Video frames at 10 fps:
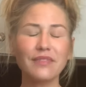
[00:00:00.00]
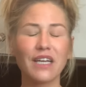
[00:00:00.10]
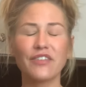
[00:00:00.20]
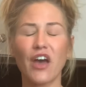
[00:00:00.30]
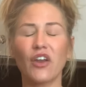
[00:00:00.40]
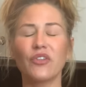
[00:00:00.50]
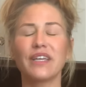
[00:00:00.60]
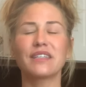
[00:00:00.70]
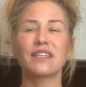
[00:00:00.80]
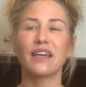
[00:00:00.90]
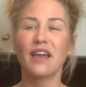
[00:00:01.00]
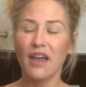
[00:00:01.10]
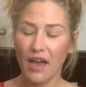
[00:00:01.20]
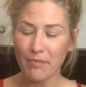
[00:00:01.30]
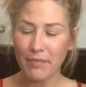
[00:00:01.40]
And not only does it
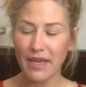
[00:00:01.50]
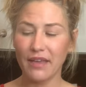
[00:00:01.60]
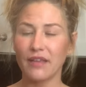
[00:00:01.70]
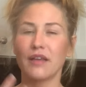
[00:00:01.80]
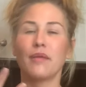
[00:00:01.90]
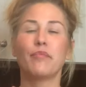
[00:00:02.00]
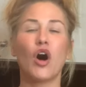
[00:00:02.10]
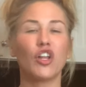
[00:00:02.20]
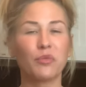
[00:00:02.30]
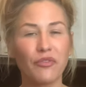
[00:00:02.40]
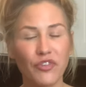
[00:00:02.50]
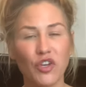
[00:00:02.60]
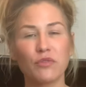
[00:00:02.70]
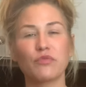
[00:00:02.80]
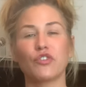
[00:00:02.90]
emit polymer
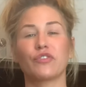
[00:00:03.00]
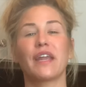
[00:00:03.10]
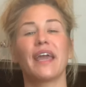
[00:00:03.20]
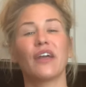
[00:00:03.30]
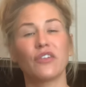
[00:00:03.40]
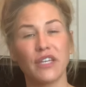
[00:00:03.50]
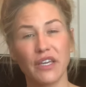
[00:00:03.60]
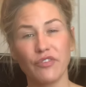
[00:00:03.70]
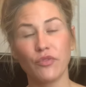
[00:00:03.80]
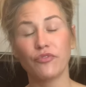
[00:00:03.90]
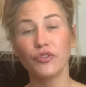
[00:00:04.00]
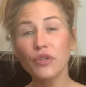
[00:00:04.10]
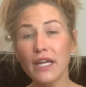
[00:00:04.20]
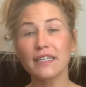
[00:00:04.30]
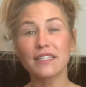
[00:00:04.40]
fumes, which are inhaled and give you
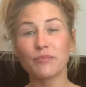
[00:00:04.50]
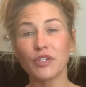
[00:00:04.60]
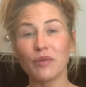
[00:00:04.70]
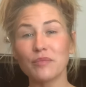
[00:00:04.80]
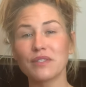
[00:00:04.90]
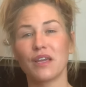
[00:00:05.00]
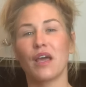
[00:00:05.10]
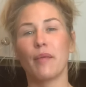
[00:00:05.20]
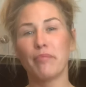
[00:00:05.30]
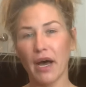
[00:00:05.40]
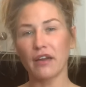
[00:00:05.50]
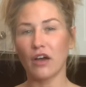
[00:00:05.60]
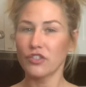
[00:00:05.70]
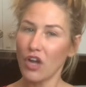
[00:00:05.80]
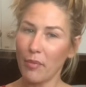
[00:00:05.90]
flu-like symptoms, but
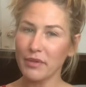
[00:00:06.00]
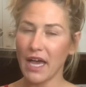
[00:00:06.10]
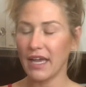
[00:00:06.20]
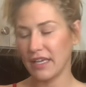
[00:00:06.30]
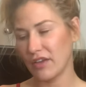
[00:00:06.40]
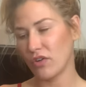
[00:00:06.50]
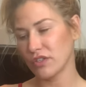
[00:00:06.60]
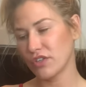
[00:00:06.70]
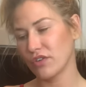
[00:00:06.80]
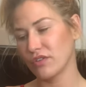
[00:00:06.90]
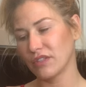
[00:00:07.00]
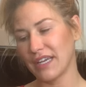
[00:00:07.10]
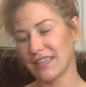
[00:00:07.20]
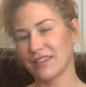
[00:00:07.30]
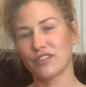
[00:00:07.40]
on top of that, it also
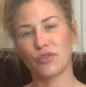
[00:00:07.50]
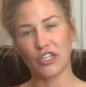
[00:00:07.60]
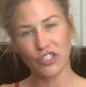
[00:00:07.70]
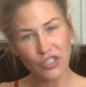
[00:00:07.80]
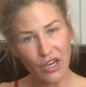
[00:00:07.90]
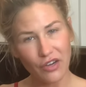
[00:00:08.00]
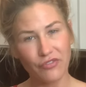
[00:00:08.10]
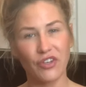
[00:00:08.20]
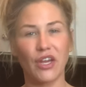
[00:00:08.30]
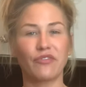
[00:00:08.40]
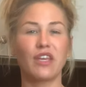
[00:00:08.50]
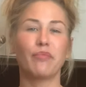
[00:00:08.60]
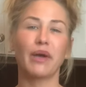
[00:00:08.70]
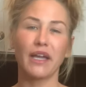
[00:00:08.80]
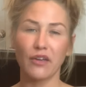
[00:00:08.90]
like scratches off and you have to keep
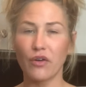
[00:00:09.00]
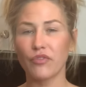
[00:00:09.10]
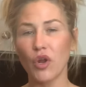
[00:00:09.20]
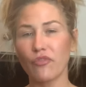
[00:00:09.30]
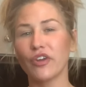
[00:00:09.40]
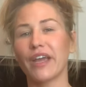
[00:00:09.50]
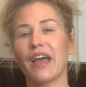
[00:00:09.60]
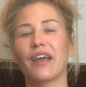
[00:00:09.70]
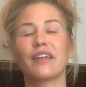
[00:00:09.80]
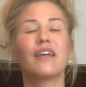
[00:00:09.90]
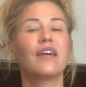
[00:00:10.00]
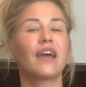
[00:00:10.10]
buying it over and over again.